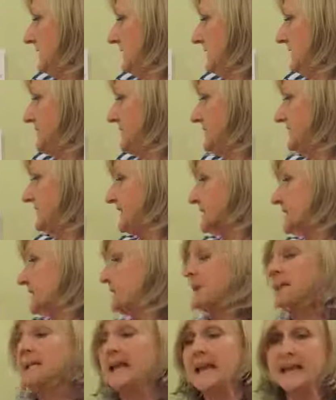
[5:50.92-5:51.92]
intervention
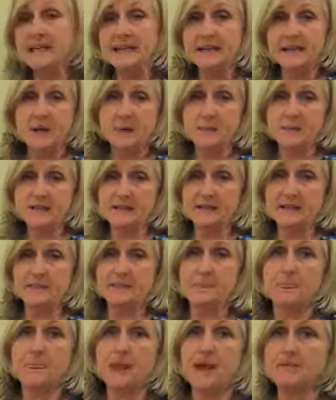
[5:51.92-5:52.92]
planning comes in,
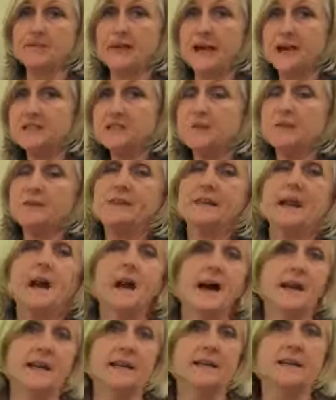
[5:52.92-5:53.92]
and that's when the
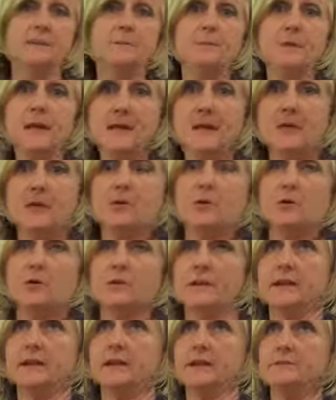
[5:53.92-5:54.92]
IEP, or
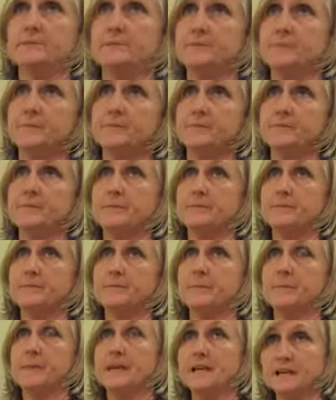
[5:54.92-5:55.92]
the
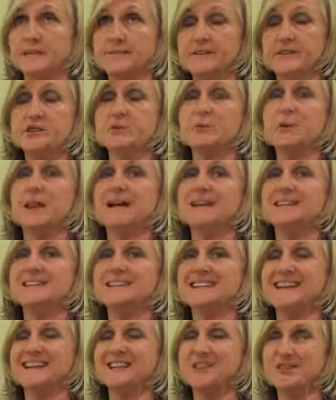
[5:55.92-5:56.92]

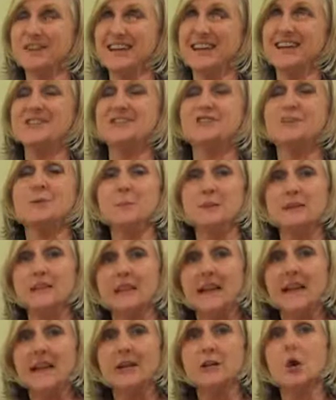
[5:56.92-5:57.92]
individualized educational
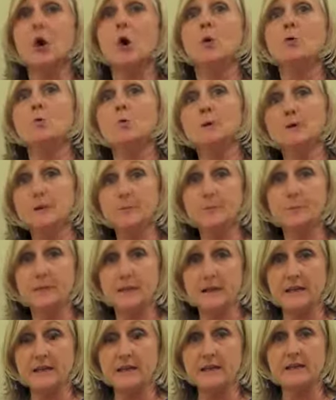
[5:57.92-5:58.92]
plan, will
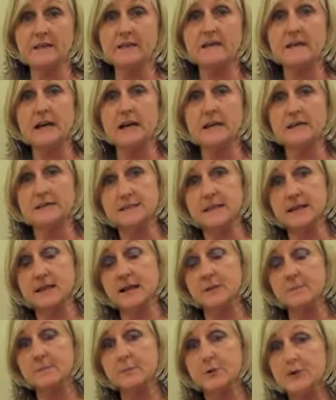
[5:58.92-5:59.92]
be
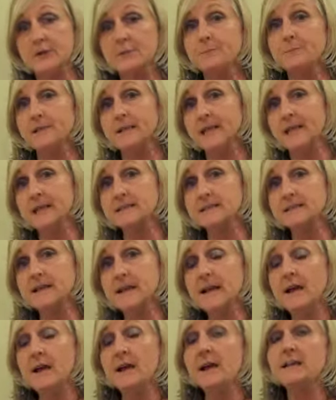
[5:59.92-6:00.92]
put in place,
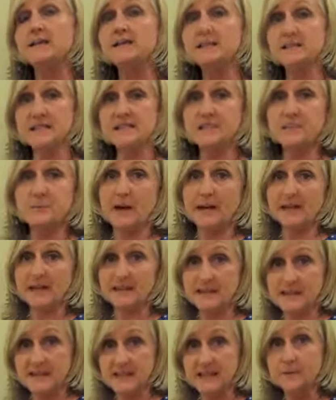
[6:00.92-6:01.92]
assessed by
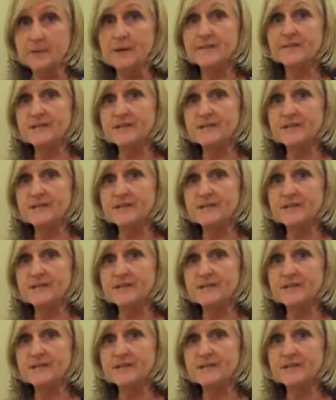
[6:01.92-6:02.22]
a team of